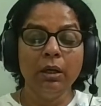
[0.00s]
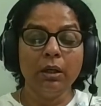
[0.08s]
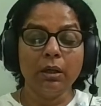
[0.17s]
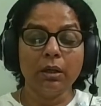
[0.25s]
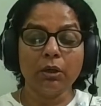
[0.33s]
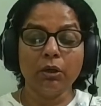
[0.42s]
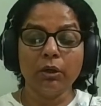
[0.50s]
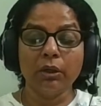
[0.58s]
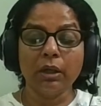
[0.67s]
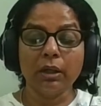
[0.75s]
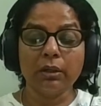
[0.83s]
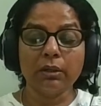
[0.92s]
uh,
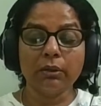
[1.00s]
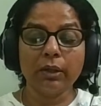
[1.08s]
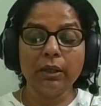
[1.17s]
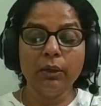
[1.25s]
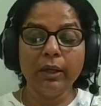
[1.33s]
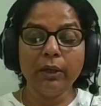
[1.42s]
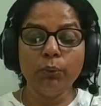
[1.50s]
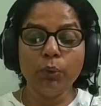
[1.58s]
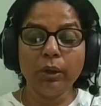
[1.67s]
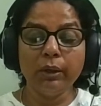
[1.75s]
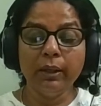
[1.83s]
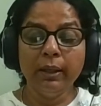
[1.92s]
conduct Okay, look at
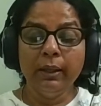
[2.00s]
what